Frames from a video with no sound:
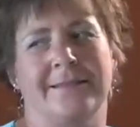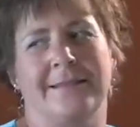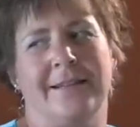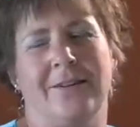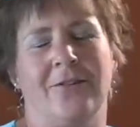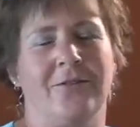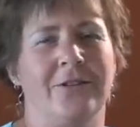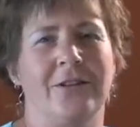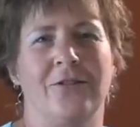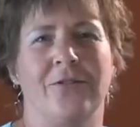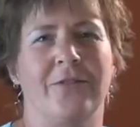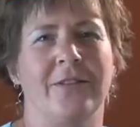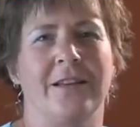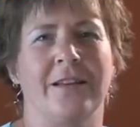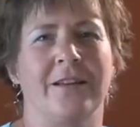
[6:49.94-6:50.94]
you
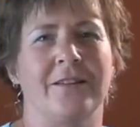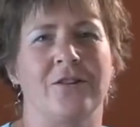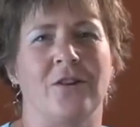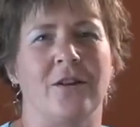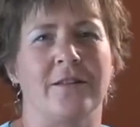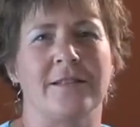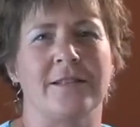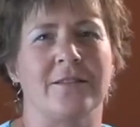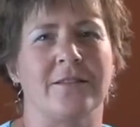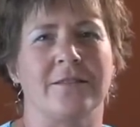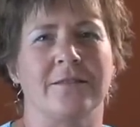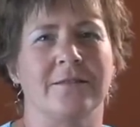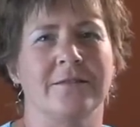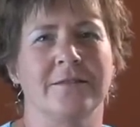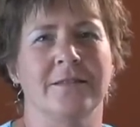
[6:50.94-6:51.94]
don't think adults
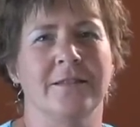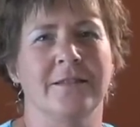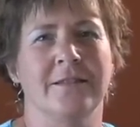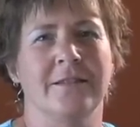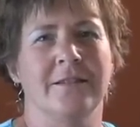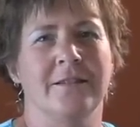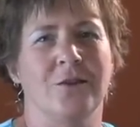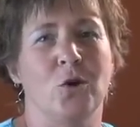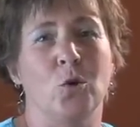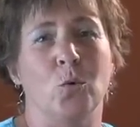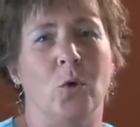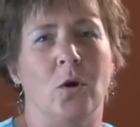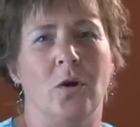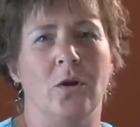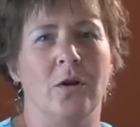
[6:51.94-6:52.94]
are
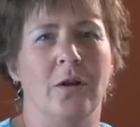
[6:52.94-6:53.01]
cool.